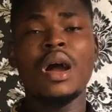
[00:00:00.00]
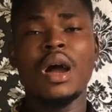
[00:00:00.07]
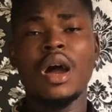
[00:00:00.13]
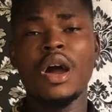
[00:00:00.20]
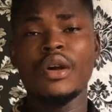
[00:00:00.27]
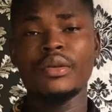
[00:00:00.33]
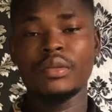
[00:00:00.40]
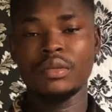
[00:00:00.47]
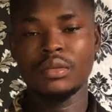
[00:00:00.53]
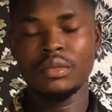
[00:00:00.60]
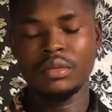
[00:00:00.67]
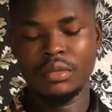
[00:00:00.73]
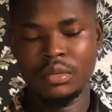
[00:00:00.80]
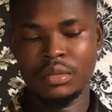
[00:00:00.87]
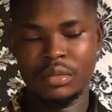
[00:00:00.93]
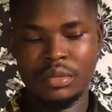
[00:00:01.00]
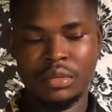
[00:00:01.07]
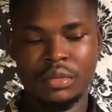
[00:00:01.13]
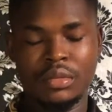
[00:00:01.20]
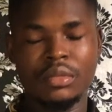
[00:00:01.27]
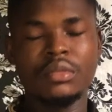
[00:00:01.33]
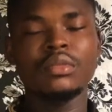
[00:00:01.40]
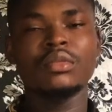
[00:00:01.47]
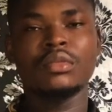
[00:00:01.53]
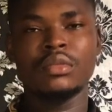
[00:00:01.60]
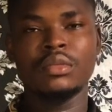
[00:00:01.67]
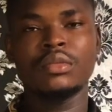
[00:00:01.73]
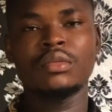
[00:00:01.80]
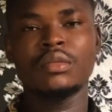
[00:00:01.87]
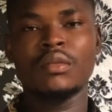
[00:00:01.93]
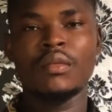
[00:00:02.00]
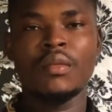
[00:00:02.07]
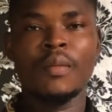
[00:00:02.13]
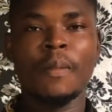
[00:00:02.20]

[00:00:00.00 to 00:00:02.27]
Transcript: Yes, you can just leave it like this.